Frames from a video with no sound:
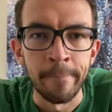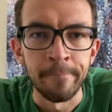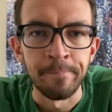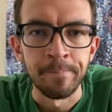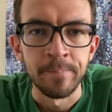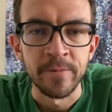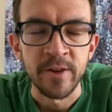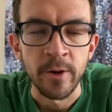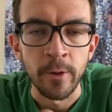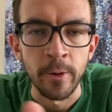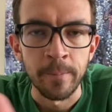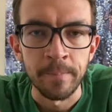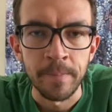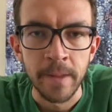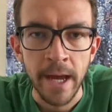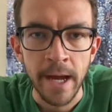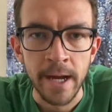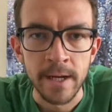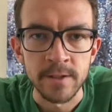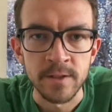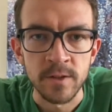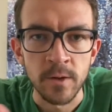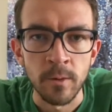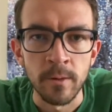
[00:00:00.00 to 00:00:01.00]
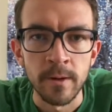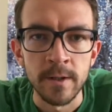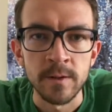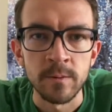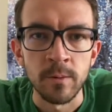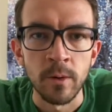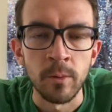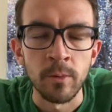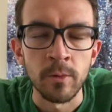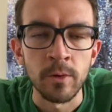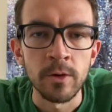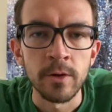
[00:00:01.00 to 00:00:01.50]
So as always,
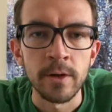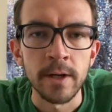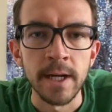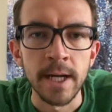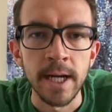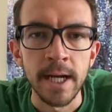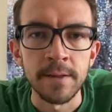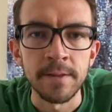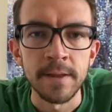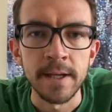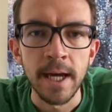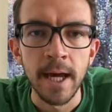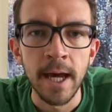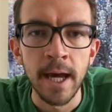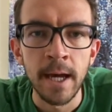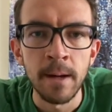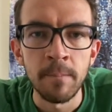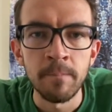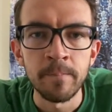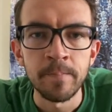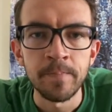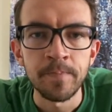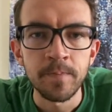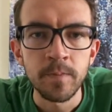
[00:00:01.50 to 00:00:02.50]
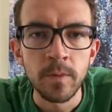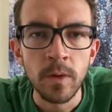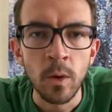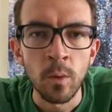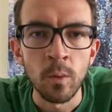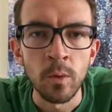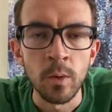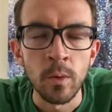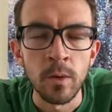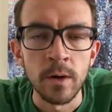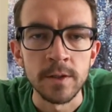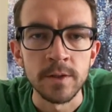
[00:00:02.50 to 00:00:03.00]
when we're looking at the game,
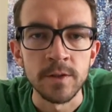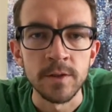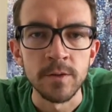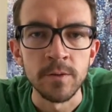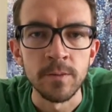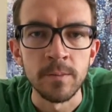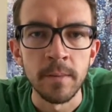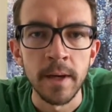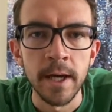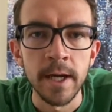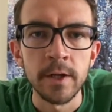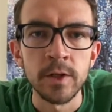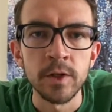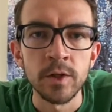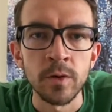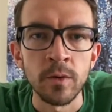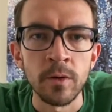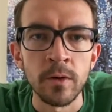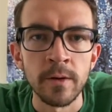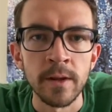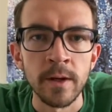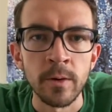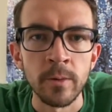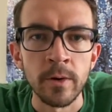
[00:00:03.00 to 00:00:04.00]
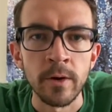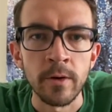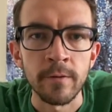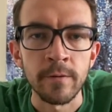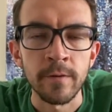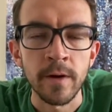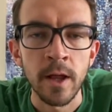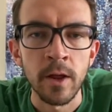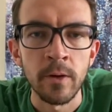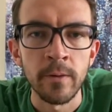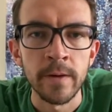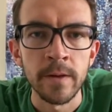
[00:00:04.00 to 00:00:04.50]
we want to make sure that we are
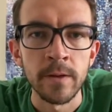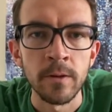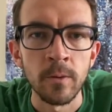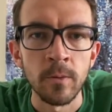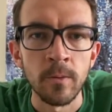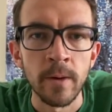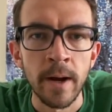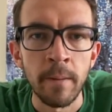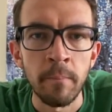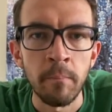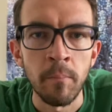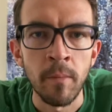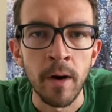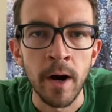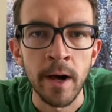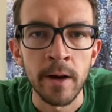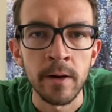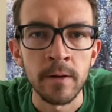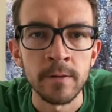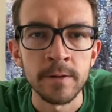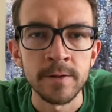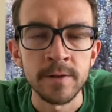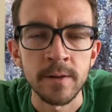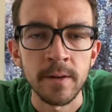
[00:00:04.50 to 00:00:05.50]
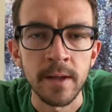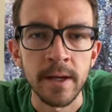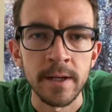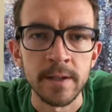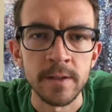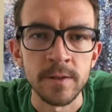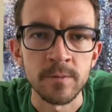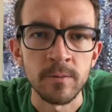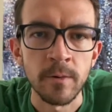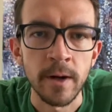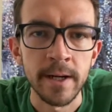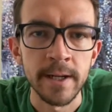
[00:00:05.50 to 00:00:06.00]
following the REP model. So that
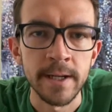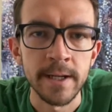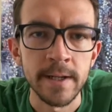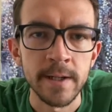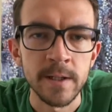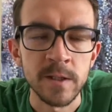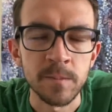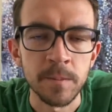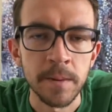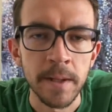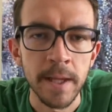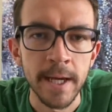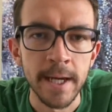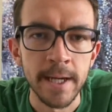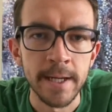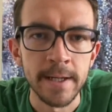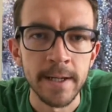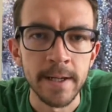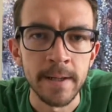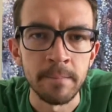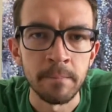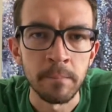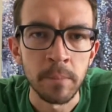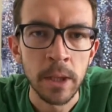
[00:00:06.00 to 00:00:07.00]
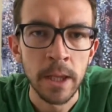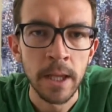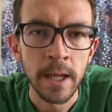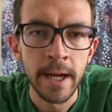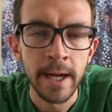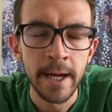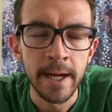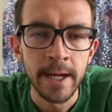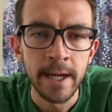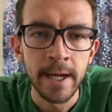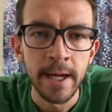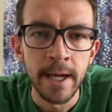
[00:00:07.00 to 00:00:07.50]
is ready, explain, and
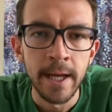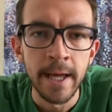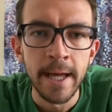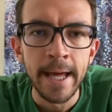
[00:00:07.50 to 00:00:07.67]
play.